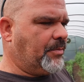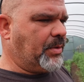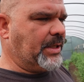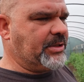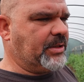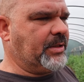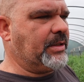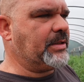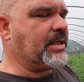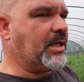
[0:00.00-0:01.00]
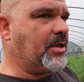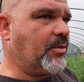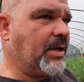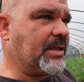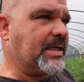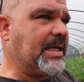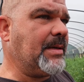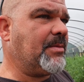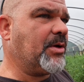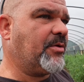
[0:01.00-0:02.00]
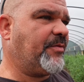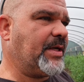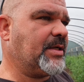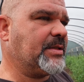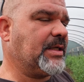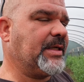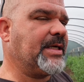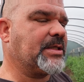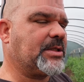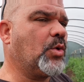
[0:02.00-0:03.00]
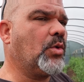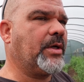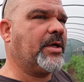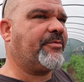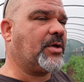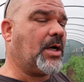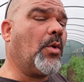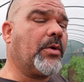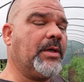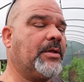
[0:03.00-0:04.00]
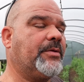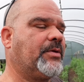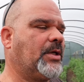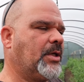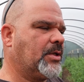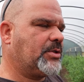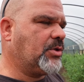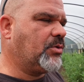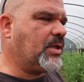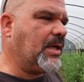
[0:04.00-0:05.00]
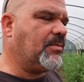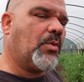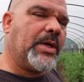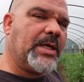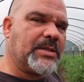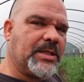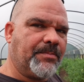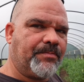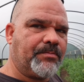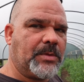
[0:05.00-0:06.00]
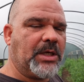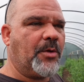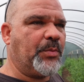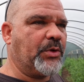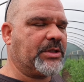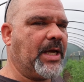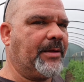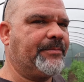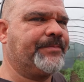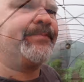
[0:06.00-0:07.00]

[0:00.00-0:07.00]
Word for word: plant your onions, and you're going to have to keep cultivating until it gets cool enough or cold enough to keep the weeds, you know, pushed down.